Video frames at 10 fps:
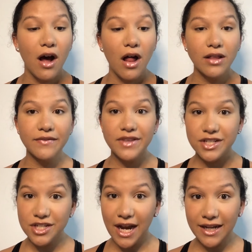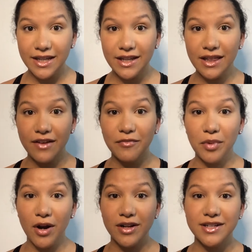all of the Jackie Love
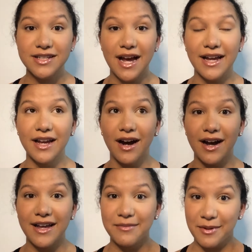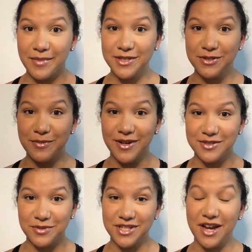products I got in my mystery
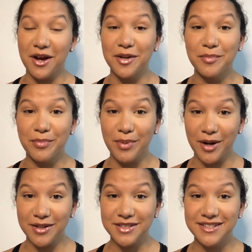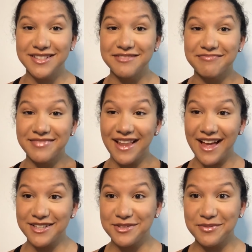box, which I unboxed
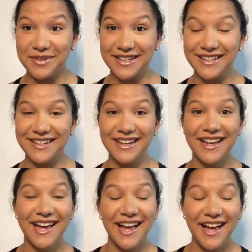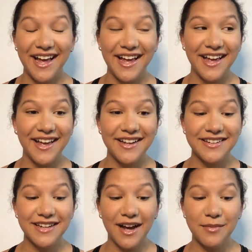last week.
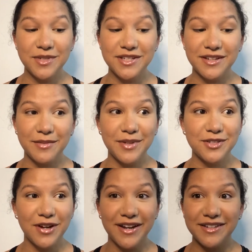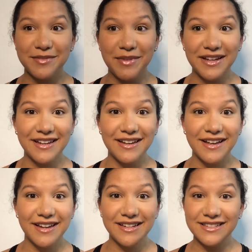And I'm just going to be trying to make
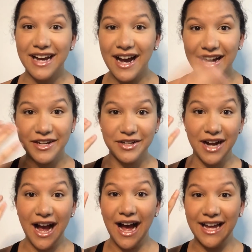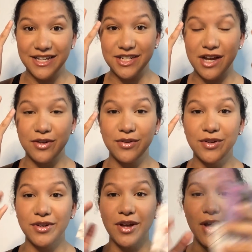an entire eyeshadow
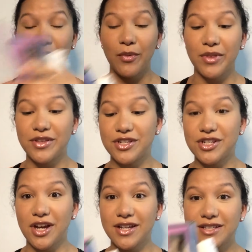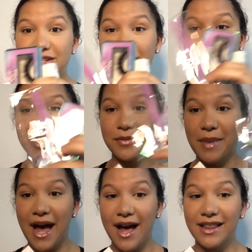look with just her
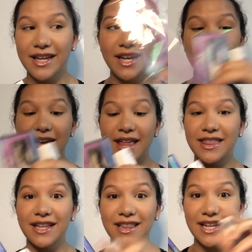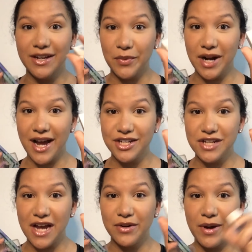palette and the liquid
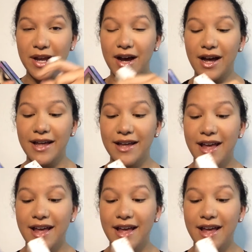eyeshadow I got.